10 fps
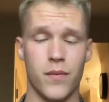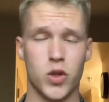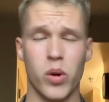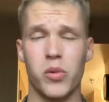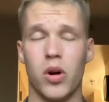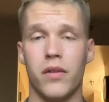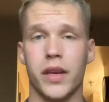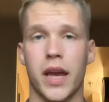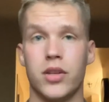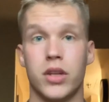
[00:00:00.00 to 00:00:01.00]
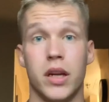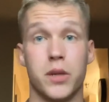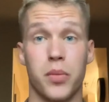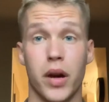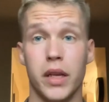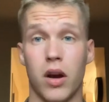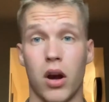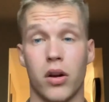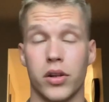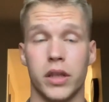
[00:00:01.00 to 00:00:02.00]
swim qualification is pretty
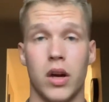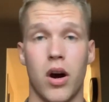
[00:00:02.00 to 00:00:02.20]
early